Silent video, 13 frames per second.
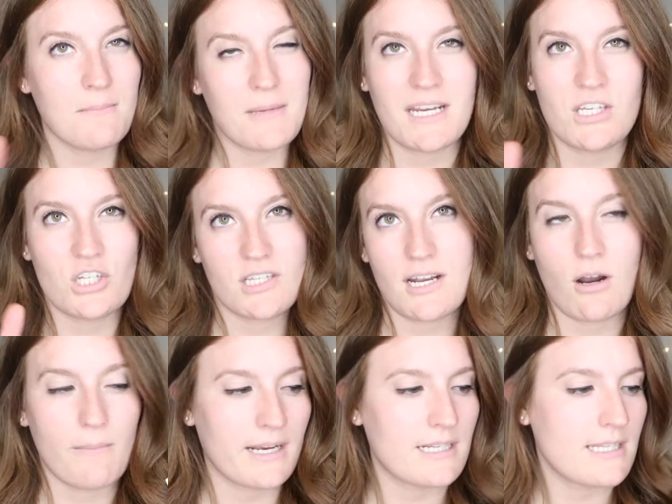it might just get
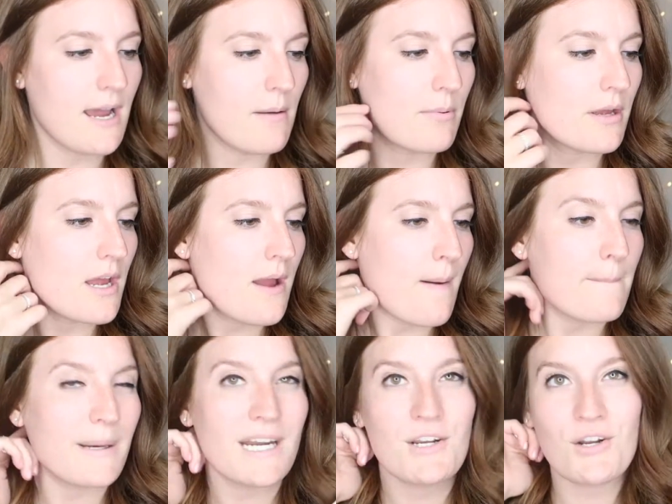all mixed up.
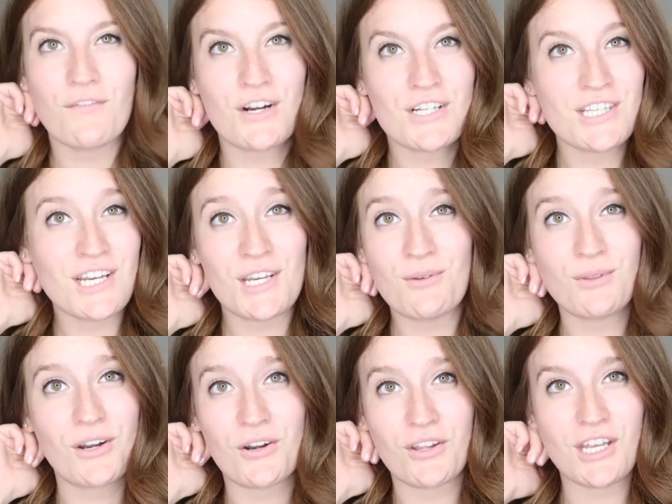But in university, you
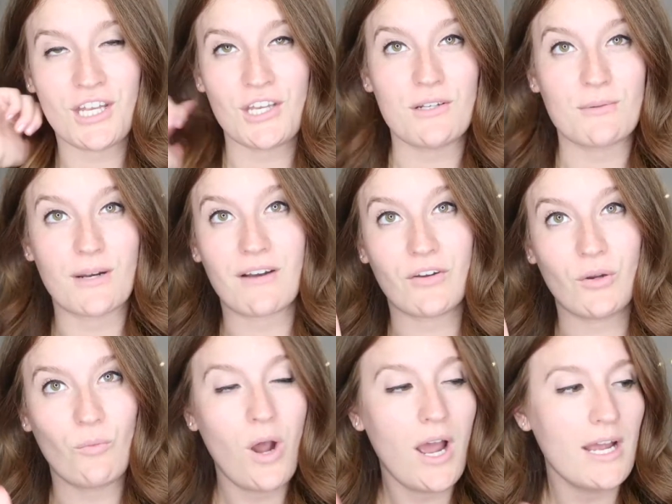literally can use whatever
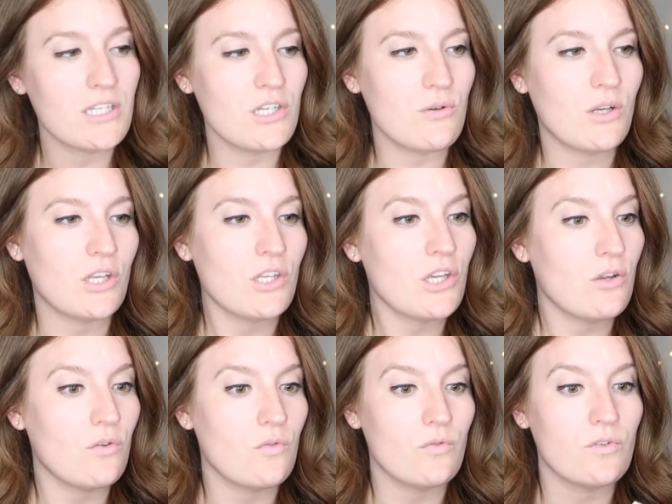you want. You can
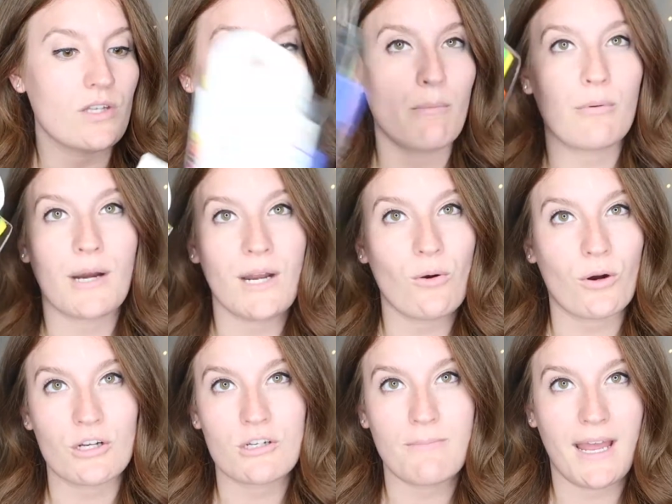use a bright
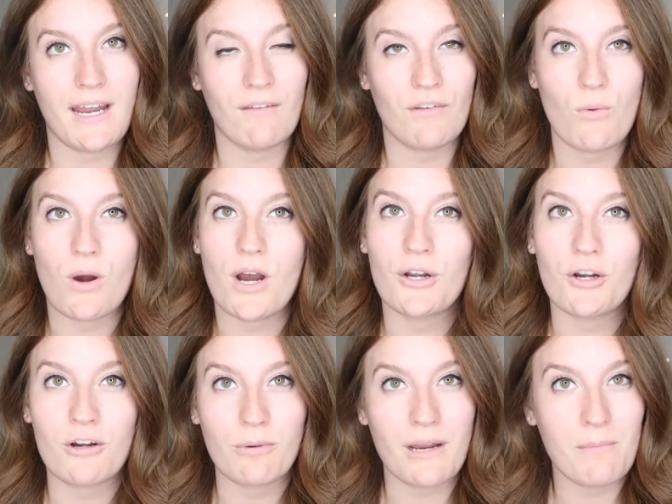orange pen if you want,
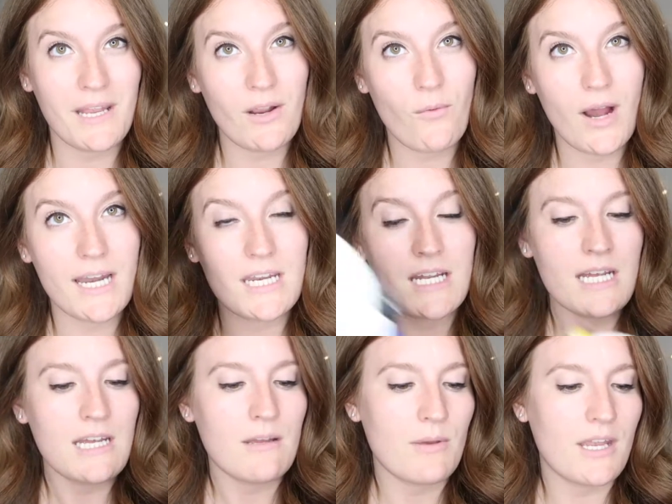or a bright pink one,
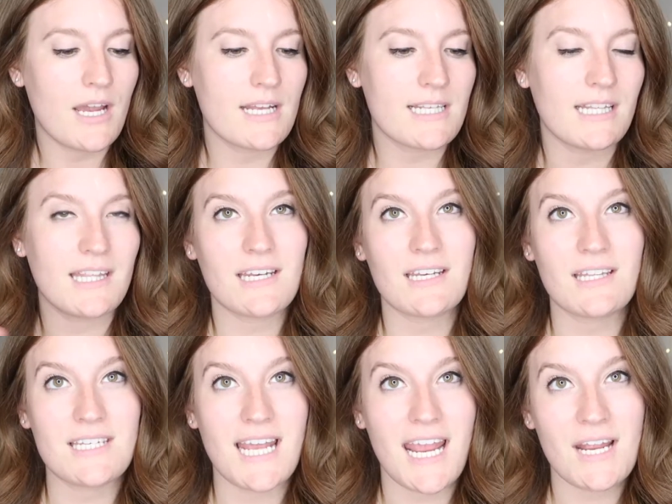because at the end of
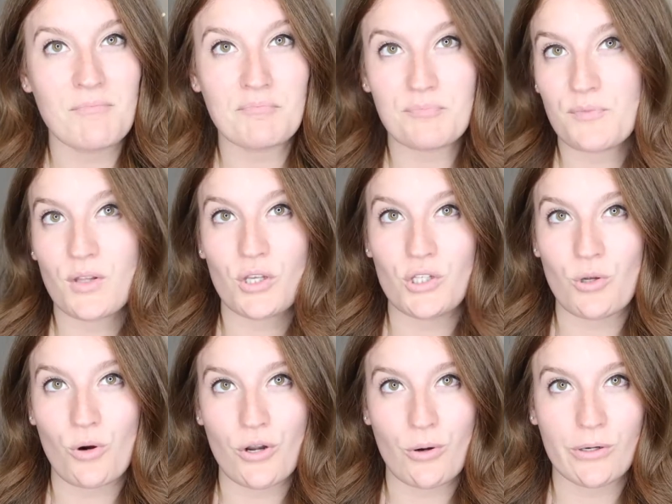the day,
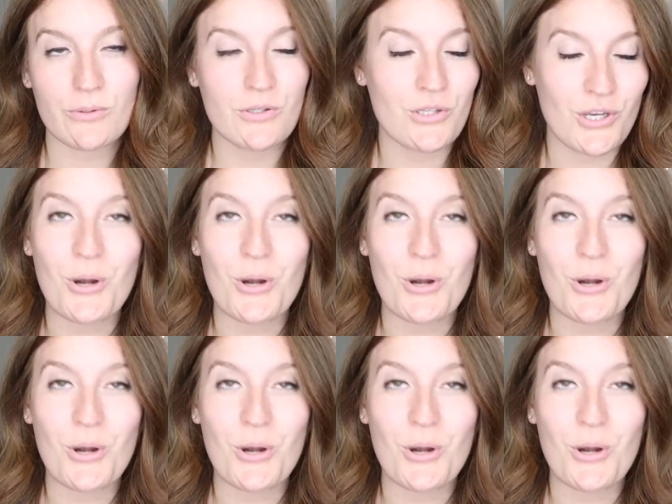your notes